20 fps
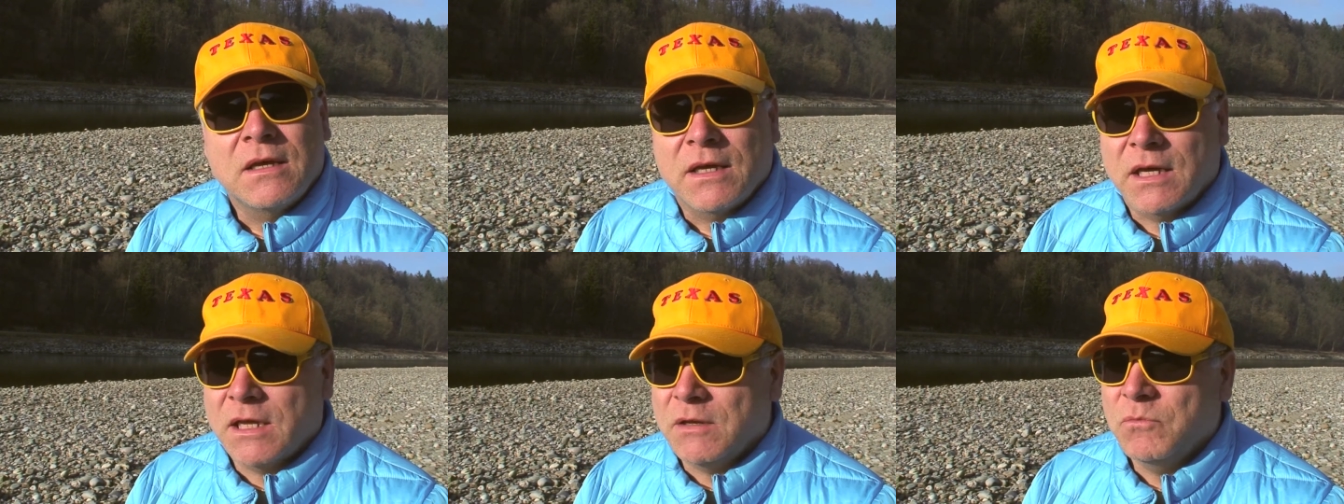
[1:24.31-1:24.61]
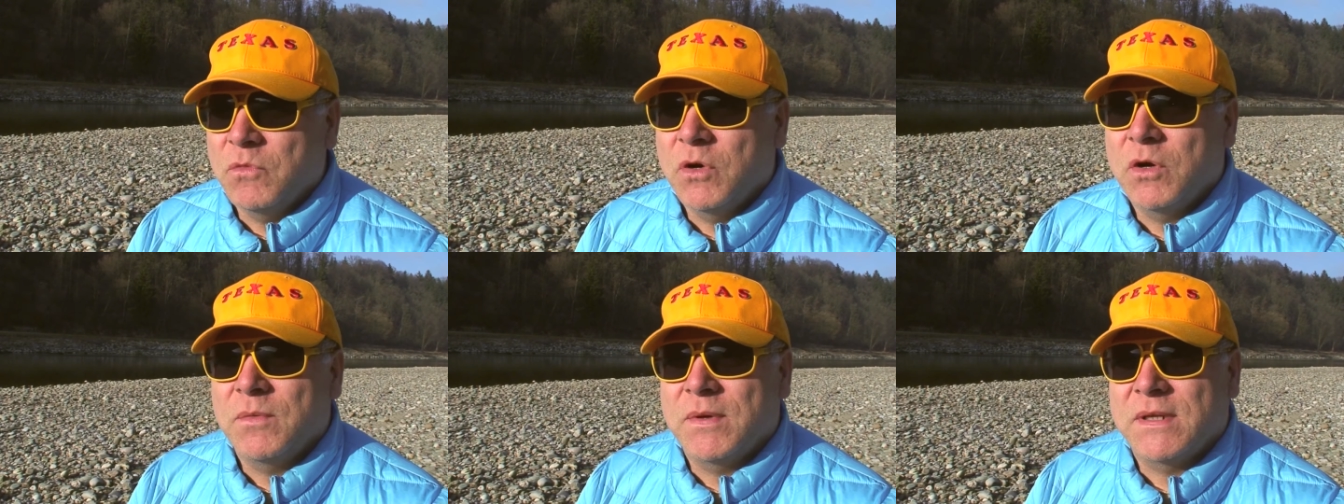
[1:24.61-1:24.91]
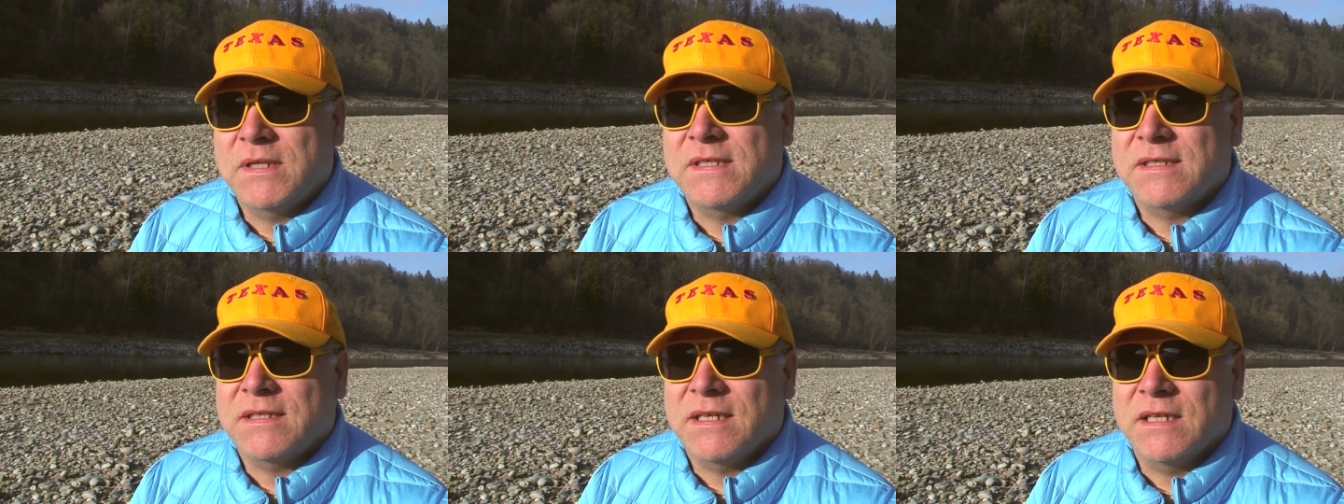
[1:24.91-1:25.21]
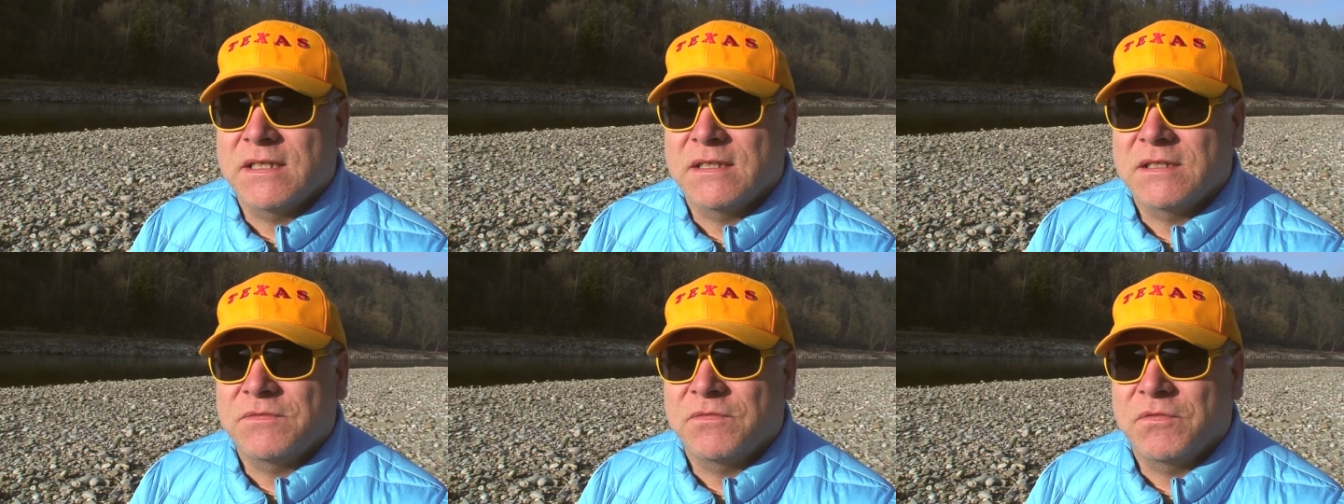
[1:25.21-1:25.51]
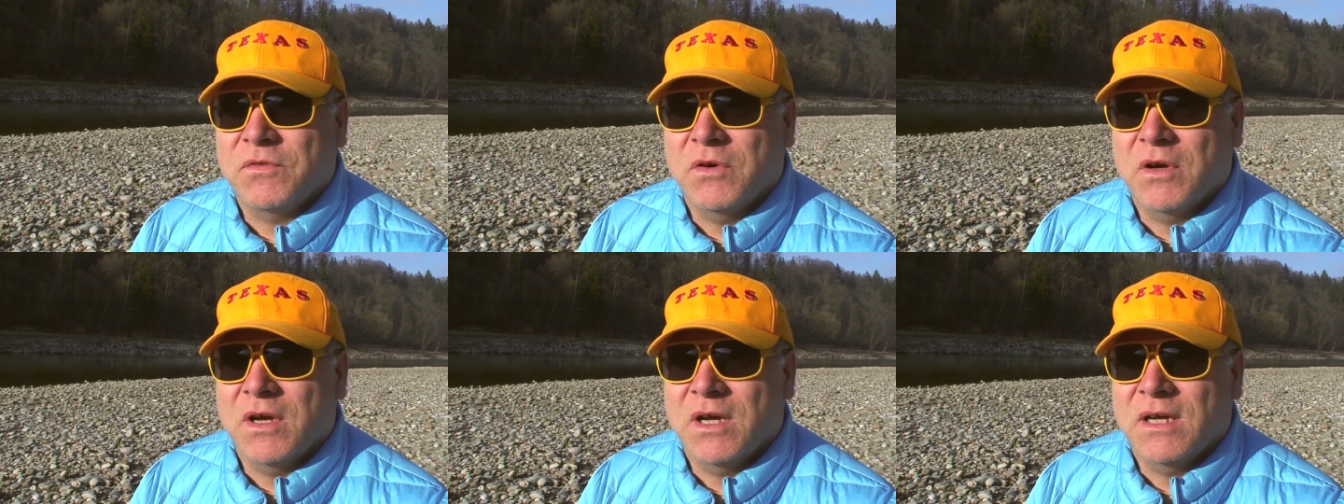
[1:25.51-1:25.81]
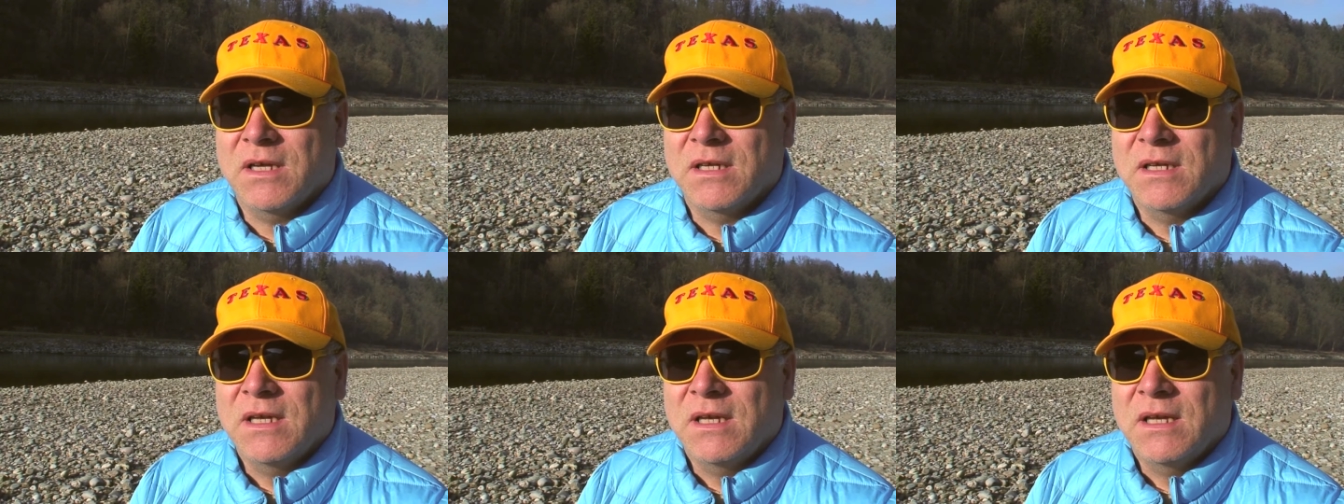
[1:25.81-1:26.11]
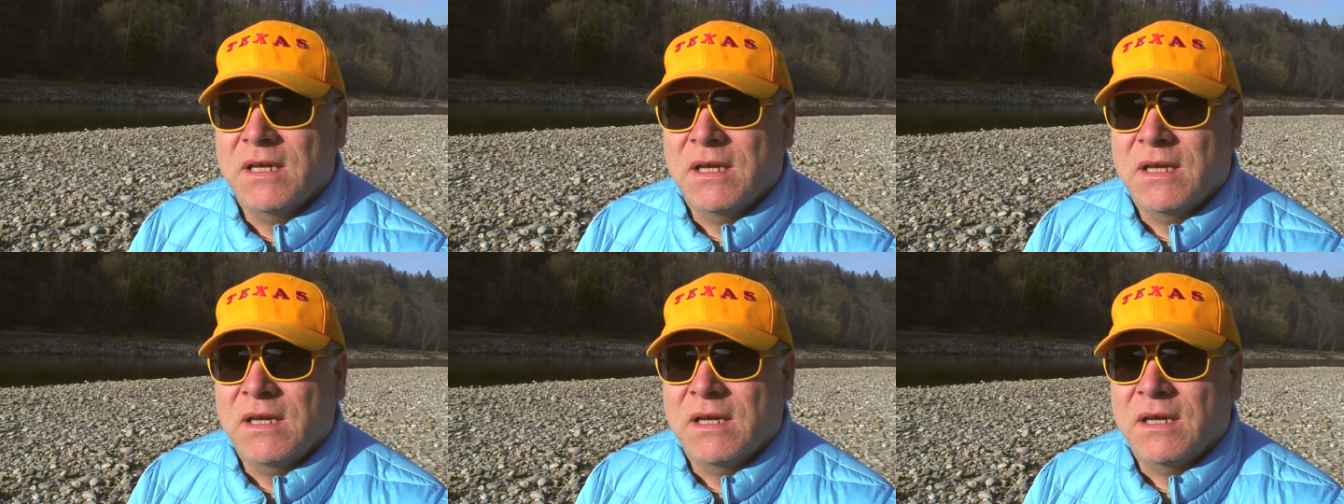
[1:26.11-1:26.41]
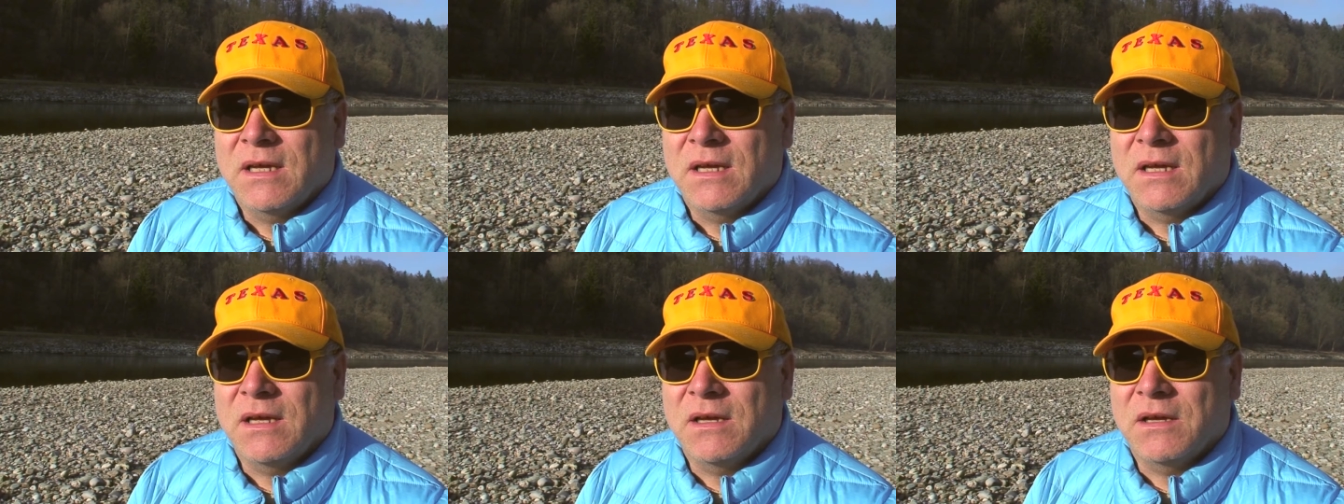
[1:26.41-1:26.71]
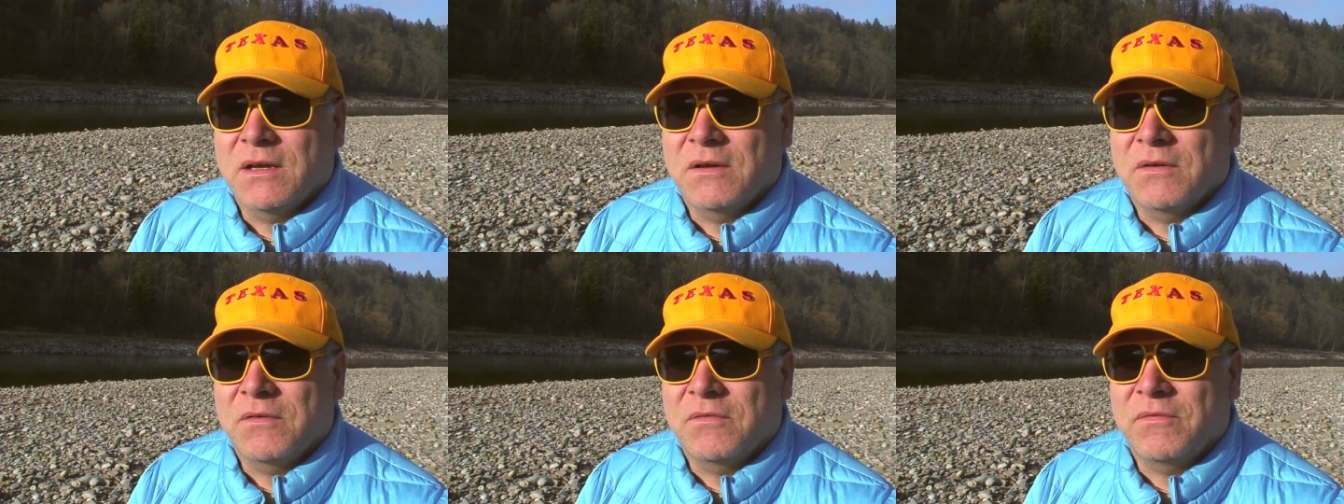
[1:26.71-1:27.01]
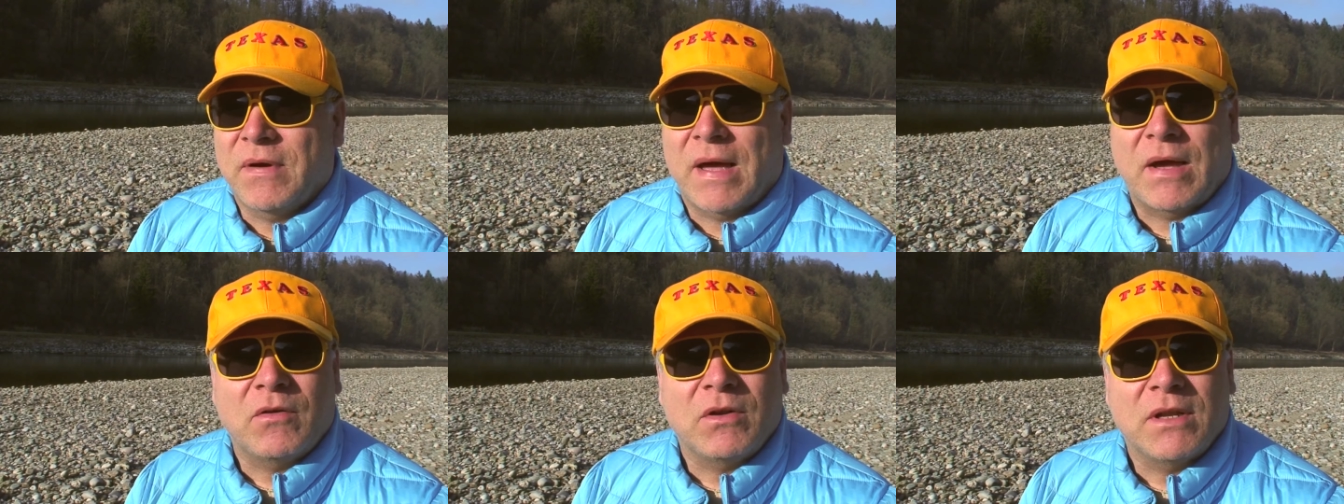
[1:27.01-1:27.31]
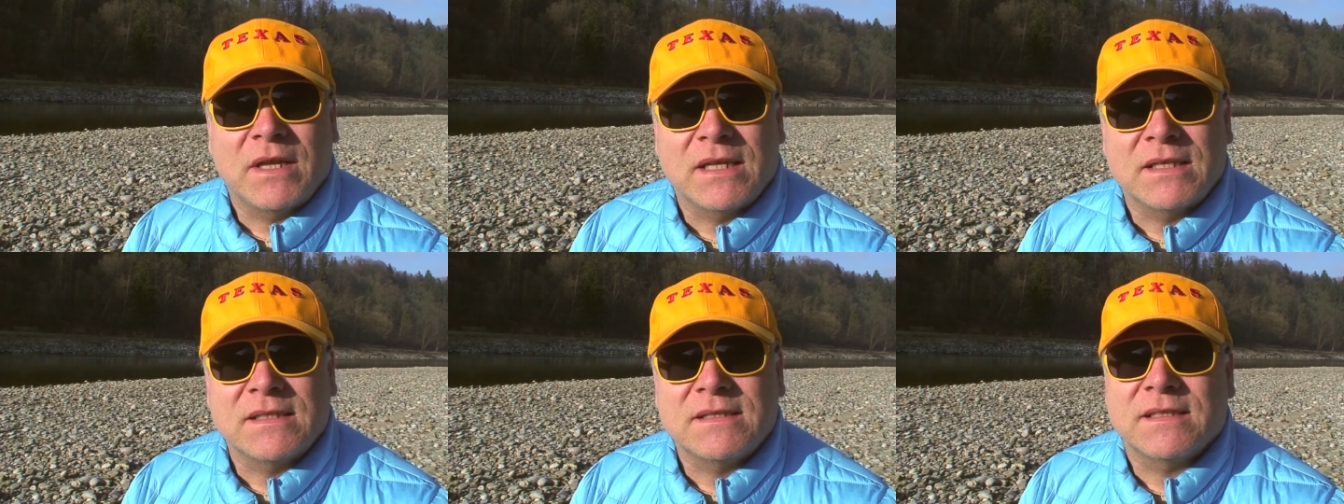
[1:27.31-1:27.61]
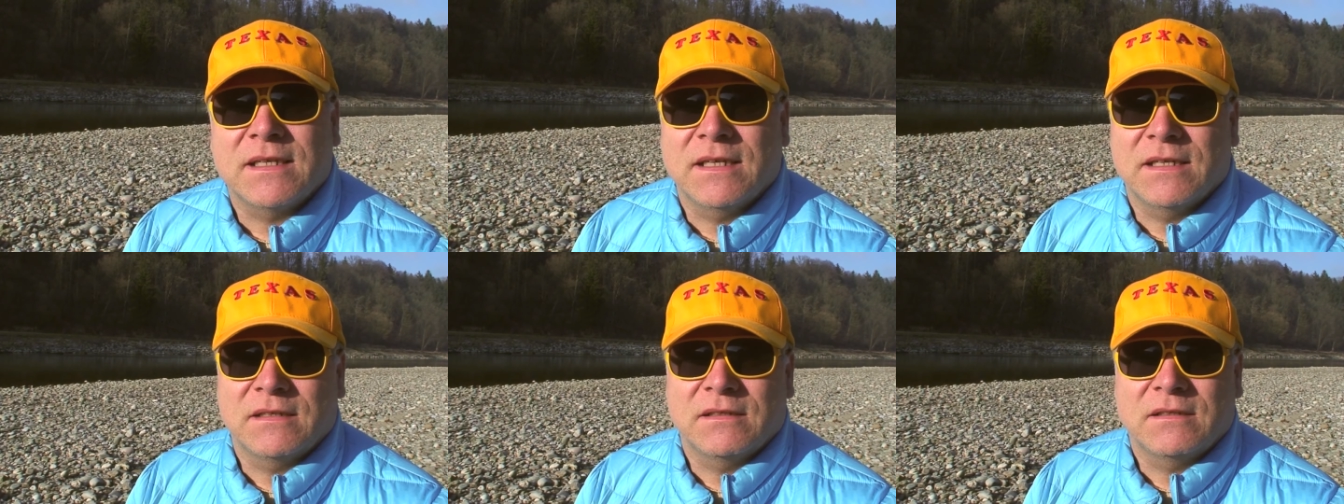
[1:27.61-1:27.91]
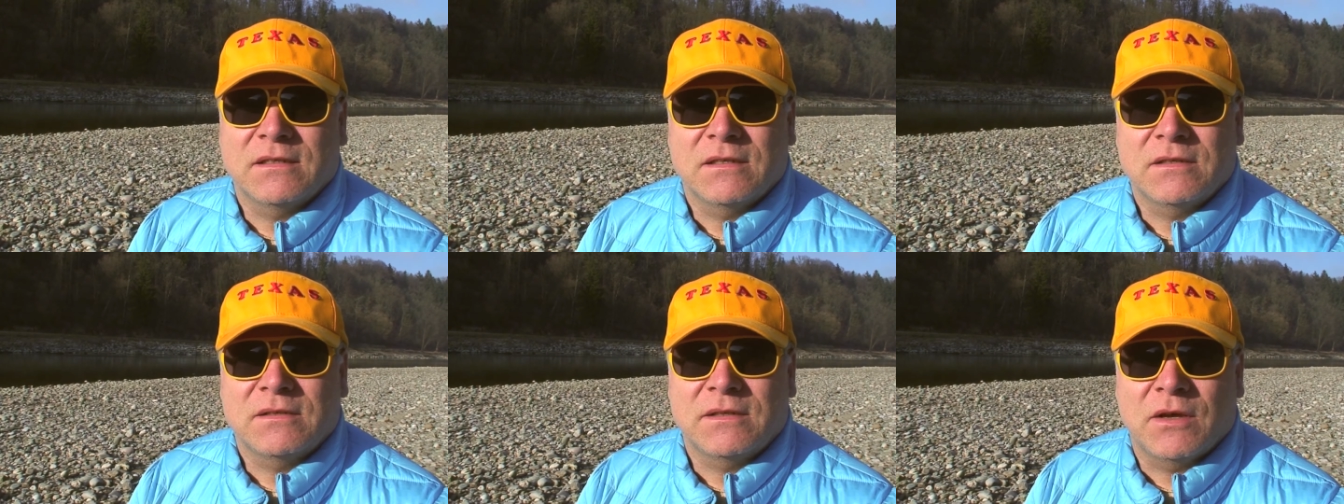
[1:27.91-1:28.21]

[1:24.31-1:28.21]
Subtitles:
And Mohamed stands for violence and